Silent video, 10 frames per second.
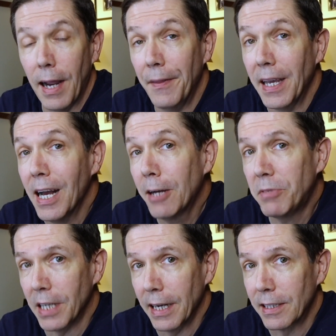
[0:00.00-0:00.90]
And the
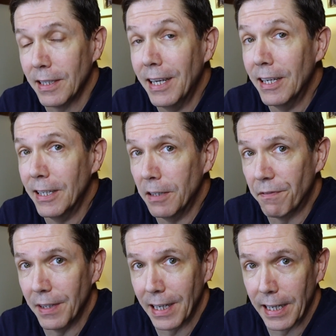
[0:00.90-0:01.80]
object in an
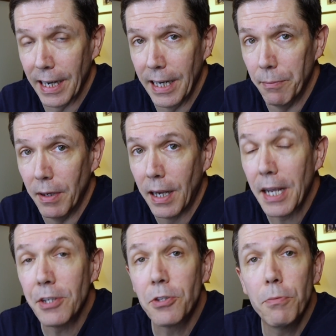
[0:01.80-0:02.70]
infinite game
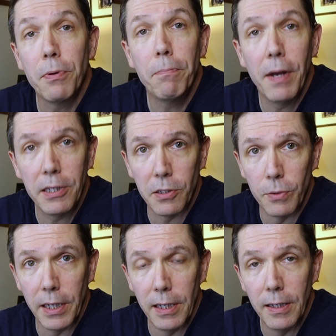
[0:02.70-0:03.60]
is to
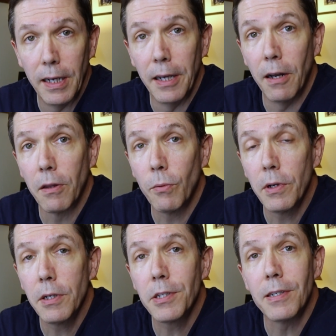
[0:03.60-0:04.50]
perpetuate it. In other
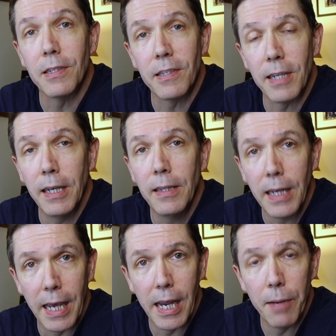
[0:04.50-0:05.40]
words, to stay in the
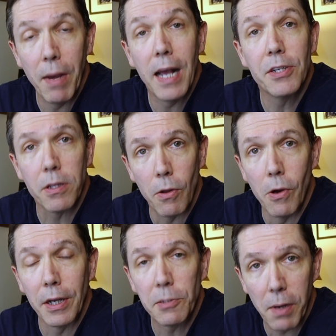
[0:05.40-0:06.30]
game as long as